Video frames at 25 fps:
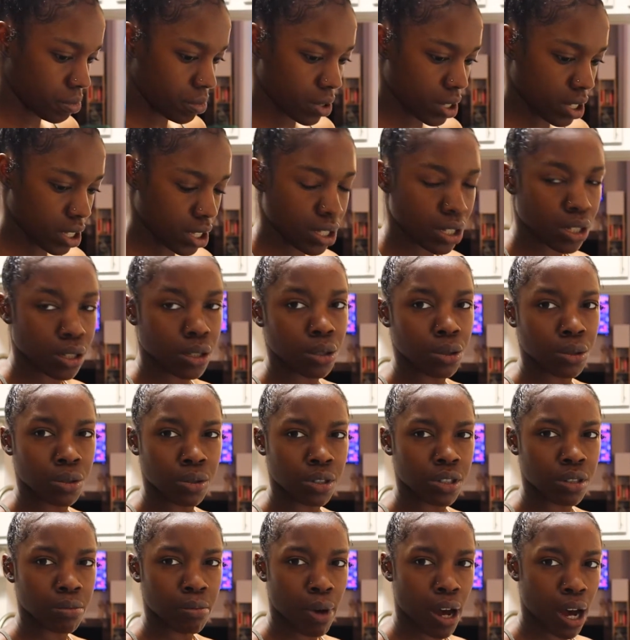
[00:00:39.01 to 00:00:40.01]
into little
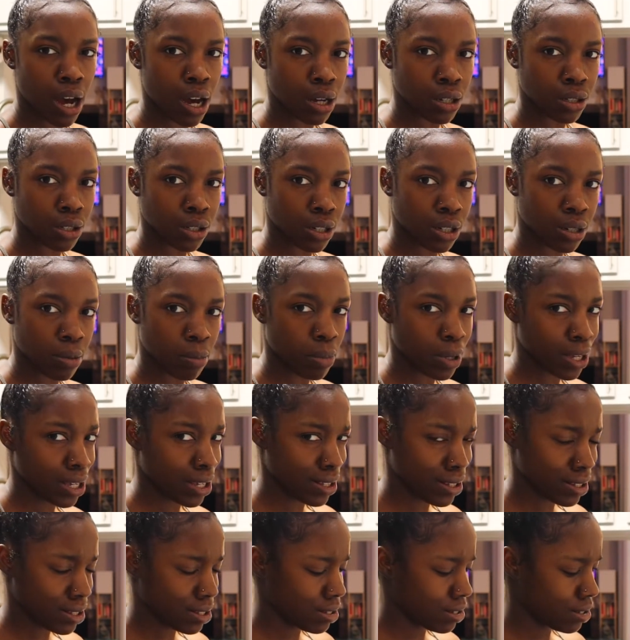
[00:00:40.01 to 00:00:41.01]
smaller
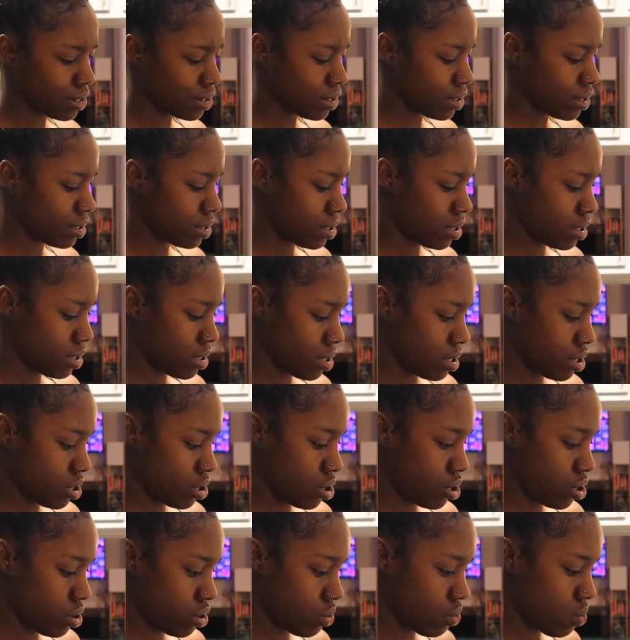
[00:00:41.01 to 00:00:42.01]
pieces
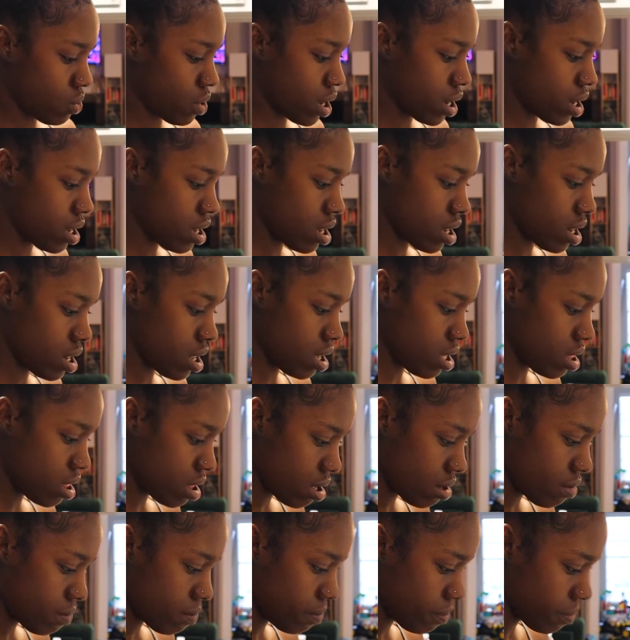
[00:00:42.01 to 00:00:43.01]
so where he can eat
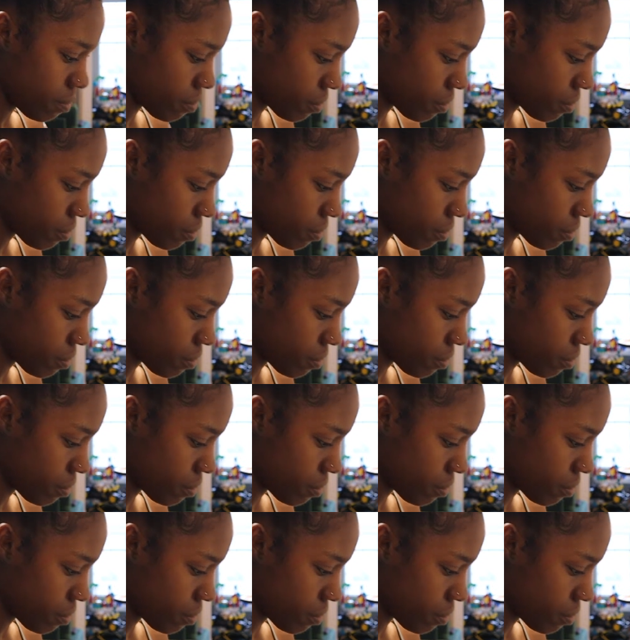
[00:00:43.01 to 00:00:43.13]
them